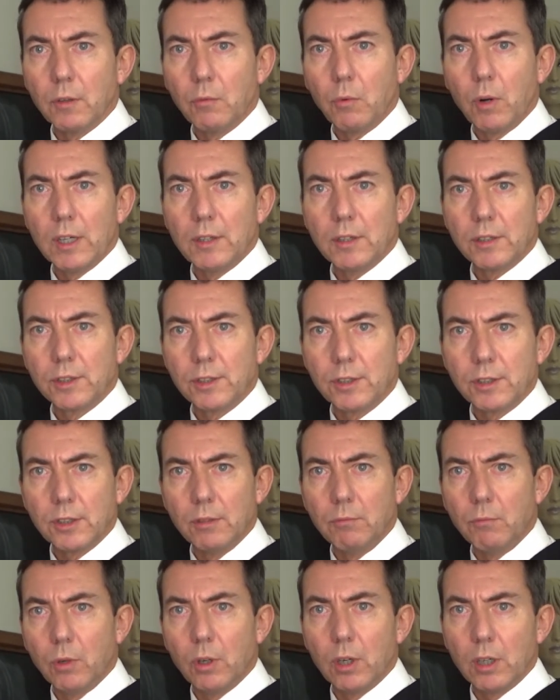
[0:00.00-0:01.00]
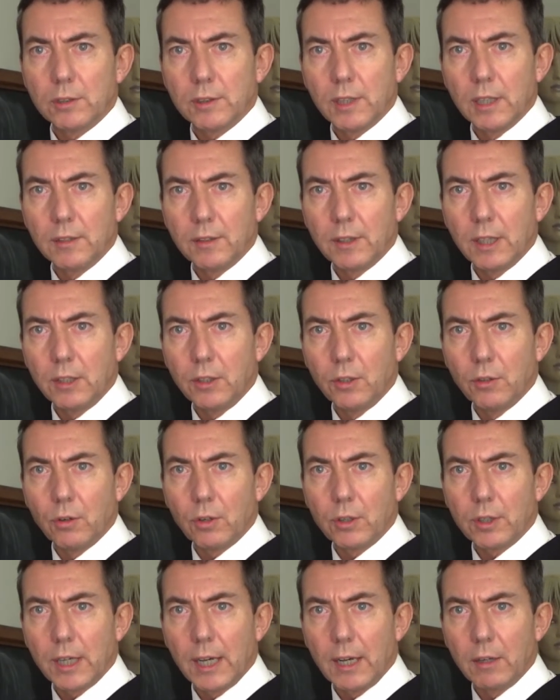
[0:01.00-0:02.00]
way the system works, they think your
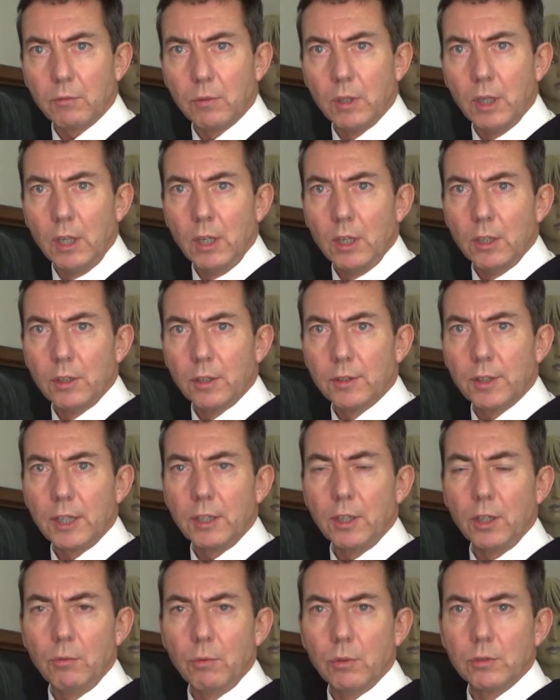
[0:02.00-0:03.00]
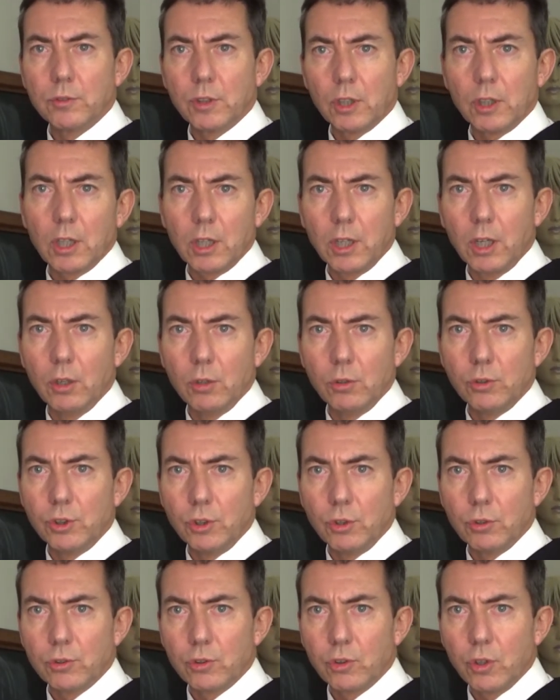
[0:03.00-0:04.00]
account, you think you want to close
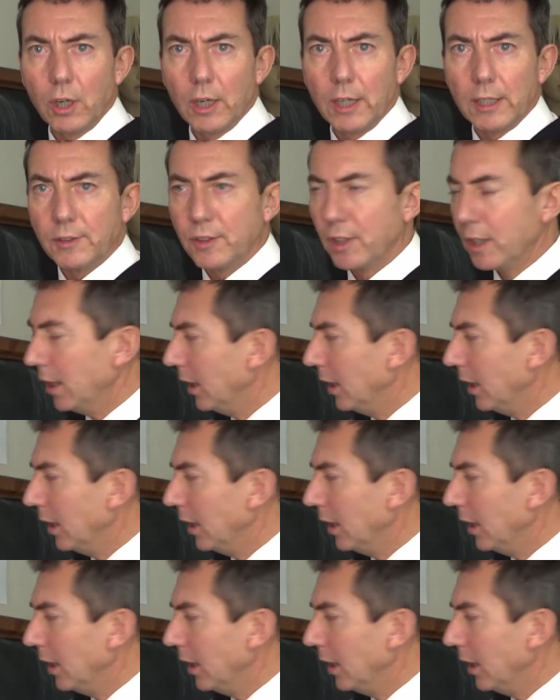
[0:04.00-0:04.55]
your trades,